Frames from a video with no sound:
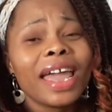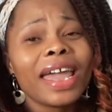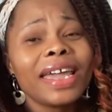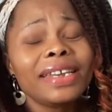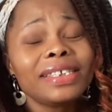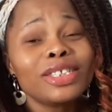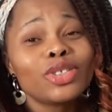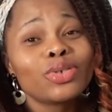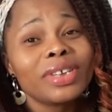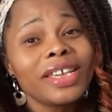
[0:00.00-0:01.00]
And
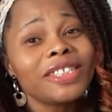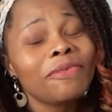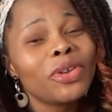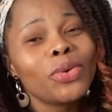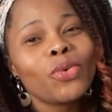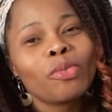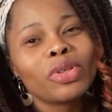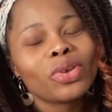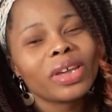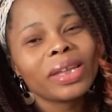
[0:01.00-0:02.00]
today's video will be
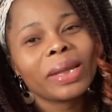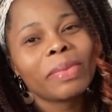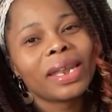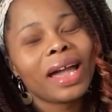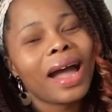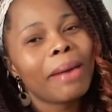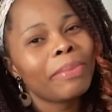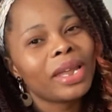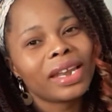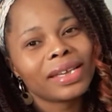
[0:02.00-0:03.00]
talking about
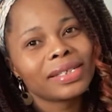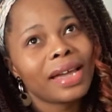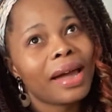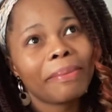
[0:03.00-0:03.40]
happiness,